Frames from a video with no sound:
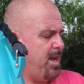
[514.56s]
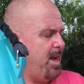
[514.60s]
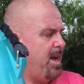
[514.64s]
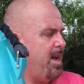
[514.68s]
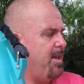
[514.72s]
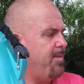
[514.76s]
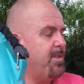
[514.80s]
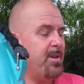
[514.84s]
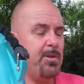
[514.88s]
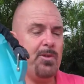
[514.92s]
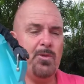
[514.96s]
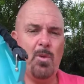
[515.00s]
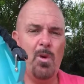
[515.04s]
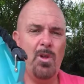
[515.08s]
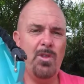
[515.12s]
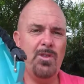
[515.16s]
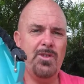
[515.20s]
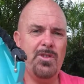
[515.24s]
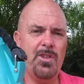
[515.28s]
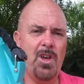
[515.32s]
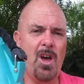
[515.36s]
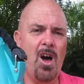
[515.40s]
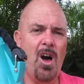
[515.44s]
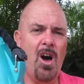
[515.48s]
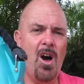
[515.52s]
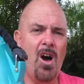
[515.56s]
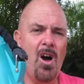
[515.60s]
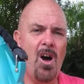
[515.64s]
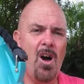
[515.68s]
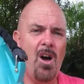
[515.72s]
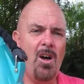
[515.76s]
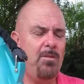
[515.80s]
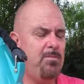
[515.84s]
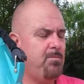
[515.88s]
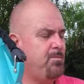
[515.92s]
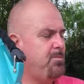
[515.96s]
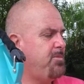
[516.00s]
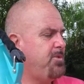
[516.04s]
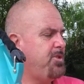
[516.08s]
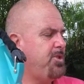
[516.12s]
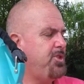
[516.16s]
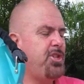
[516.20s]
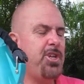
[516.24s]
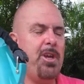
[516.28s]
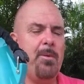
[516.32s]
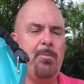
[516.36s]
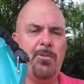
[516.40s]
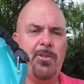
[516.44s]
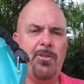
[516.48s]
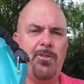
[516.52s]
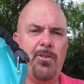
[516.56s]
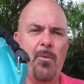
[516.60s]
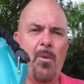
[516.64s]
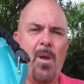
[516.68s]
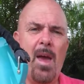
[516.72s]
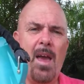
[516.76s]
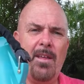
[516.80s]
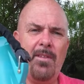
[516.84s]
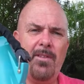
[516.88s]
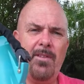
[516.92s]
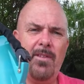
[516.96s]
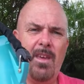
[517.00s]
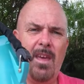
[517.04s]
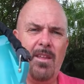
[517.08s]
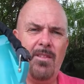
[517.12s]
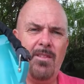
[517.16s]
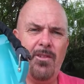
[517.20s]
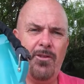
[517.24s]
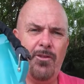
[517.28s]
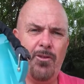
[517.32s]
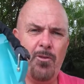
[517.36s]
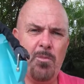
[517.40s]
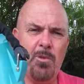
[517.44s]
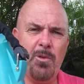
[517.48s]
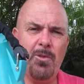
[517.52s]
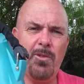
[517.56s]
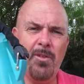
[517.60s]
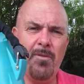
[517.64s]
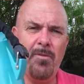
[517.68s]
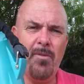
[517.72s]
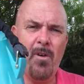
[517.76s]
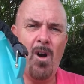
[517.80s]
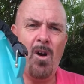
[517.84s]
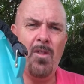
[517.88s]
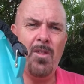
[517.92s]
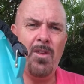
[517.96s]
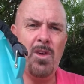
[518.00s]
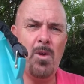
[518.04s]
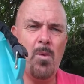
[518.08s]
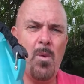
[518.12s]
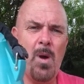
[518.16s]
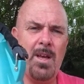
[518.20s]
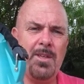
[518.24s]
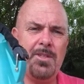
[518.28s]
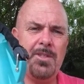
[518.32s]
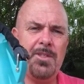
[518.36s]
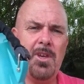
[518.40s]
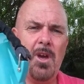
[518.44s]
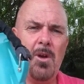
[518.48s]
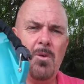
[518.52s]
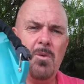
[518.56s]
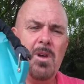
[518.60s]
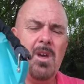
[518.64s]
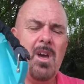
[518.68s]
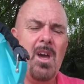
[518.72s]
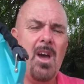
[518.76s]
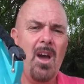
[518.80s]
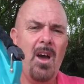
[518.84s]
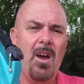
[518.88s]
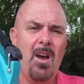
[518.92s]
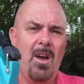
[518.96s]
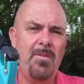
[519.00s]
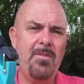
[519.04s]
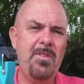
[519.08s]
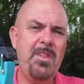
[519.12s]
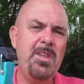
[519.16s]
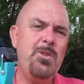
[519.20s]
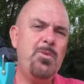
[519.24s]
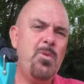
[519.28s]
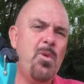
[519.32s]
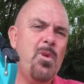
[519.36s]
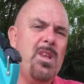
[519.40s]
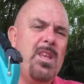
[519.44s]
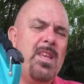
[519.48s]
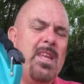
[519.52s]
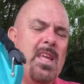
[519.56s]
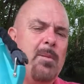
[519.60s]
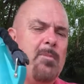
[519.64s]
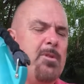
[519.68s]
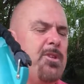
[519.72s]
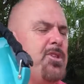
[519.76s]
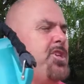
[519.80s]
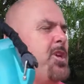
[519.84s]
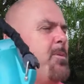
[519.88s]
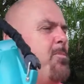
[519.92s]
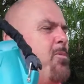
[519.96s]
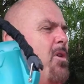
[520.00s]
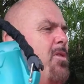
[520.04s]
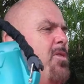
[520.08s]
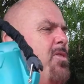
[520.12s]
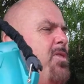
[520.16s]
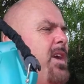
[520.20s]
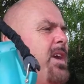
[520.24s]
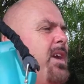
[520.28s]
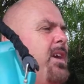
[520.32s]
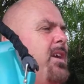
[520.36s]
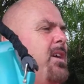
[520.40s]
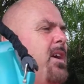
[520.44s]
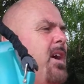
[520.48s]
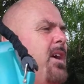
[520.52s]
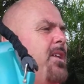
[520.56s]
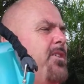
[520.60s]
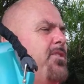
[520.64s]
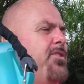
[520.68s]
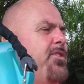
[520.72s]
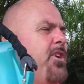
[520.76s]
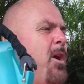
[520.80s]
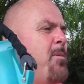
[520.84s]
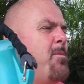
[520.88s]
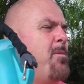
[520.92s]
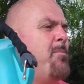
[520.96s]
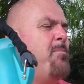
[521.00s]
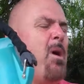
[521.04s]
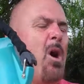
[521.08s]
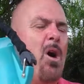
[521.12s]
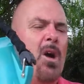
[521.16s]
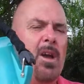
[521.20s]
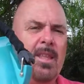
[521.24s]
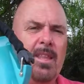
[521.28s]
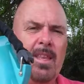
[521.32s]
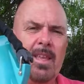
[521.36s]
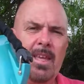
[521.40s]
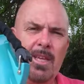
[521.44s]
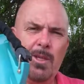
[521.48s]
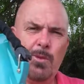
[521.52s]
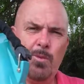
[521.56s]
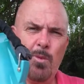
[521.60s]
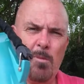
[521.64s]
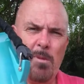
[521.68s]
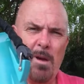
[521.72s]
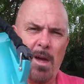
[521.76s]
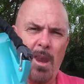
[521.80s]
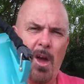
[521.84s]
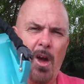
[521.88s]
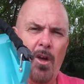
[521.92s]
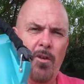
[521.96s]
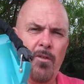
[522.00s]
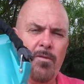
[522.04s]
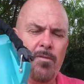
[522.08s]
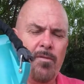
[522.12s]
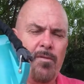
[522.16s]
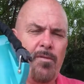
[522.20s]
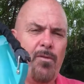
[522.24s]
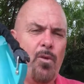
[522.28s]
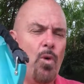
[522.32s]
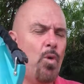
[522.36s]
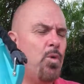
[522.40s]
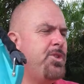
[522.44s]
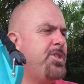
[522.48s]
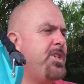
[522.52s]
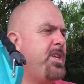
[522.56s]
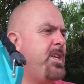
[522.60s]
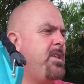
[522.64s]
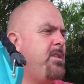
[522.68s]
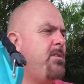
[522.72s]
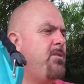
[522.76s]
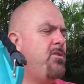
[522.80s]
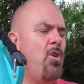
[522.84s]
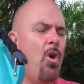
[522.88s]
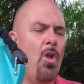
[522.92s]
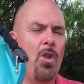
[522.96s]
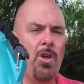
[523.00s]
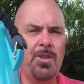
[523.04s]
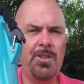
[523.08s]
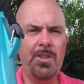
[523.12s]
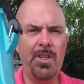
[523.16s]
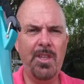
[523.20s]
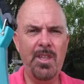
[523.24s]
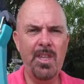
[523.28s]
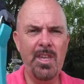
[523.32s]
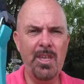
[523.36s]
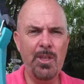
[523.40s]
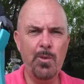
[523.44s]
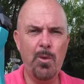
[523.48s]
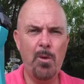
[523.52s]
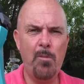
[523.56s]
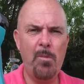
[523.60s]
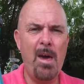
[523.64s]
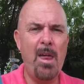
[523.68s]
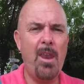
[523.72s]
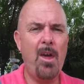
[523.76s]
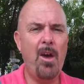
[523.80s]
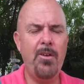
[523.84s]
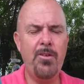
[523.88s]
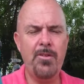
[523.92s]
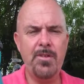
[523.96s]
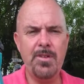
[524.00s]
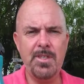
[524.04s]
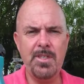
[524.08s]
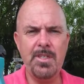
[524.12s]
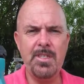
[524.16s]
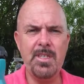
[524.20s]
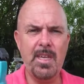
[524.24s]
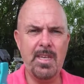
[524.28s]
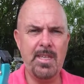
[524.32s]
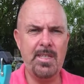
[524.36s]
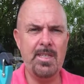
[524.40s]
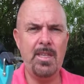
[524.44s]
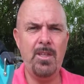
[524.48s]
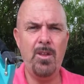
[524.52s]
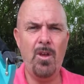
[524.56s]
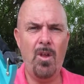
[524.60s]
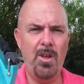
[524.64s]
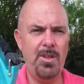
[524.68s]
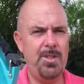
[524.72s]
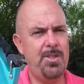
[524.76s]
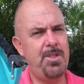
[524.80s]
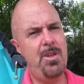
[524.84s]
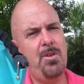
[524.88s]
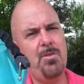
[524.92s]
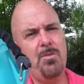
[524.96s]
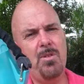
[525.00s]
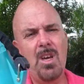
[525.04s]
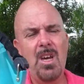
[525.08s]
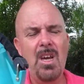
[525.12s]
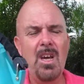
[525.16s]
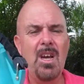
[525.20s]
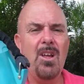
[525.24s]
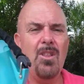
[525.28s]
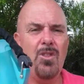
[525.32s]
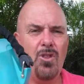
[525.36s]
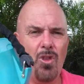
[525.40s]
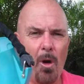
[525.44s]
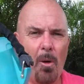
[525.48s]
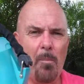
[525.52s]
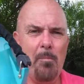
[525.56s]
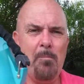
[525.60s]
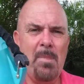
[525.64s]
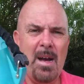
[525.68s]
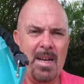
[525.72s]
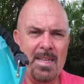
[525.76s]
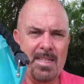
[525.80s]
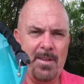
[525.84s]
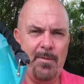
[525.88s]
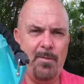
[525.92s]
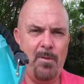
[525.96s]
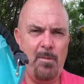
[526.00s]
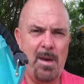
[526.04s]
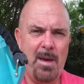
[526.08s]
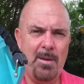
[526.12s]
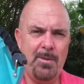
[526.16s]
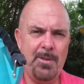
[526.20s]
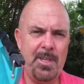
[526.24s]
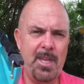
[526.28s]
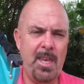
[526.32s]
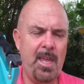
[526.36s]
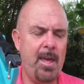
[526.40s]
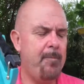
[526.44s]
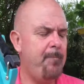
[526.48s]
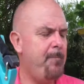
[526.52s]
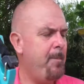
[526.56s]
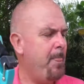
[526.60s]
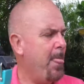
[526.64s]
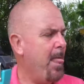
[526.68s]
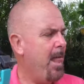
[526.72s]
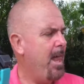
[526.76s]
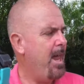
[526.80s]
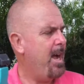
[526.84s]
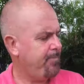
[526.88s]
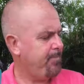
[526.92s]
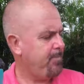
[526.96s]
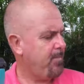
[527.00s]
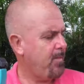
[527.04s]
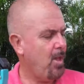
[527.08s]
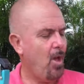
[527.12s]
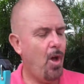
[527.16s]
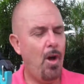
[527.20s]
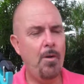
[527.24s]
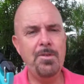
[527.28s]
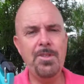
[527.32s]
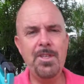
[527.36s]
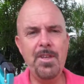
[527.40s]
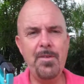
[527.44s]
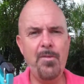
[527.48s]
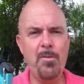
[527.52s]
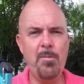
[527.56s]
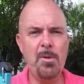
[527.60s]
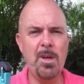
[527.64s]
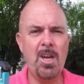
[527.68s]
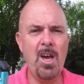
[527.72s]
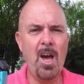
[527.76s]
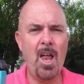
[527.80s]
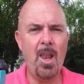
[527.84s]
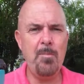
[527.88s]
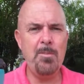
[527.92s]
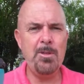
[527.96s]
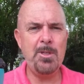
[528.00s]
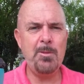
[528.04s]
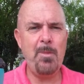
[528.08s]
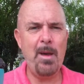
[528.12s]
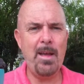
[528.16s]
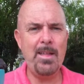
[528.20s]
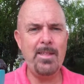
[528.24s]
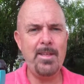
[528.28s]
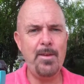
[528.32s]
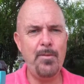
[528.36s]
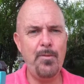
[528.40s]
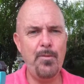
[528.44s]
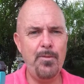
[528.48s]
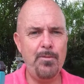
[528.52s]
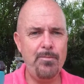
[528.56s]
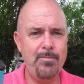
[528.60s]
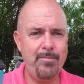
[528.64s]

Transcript: these ones are shipped direct and distributed via the US. So these were a little bit cheaper. I think at the time of buying these were about $140 and these were about $160. So not a massive amount in it. Obviously from a colour perspective,